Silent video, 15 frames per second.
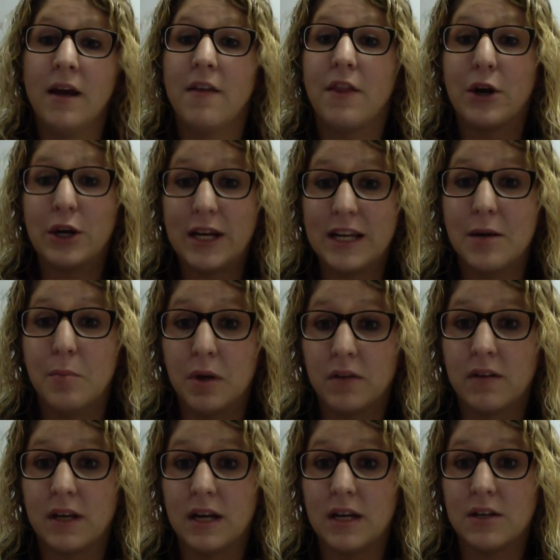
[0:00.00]
their
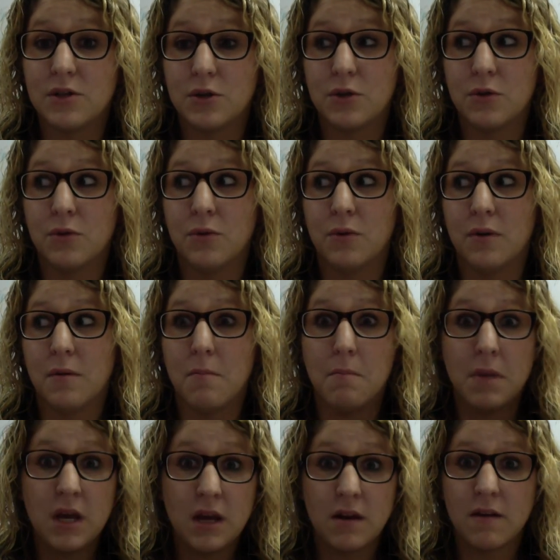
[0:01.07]
inability to
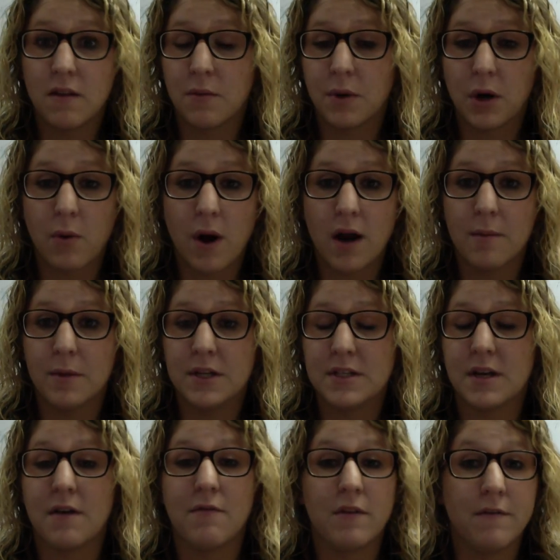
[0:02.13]
meet the requirements
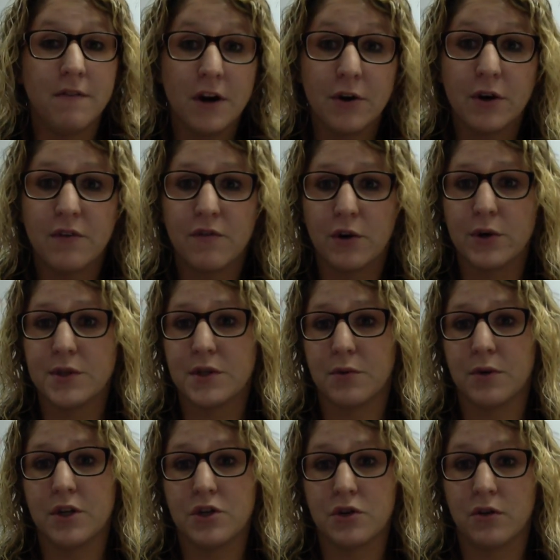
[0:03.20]
of the very first
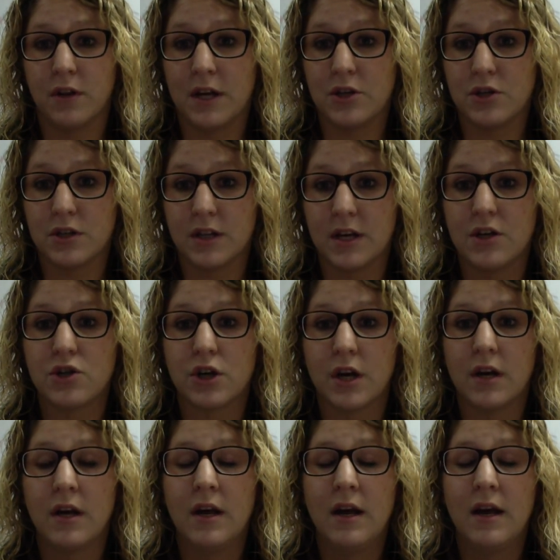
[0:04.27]
original legislation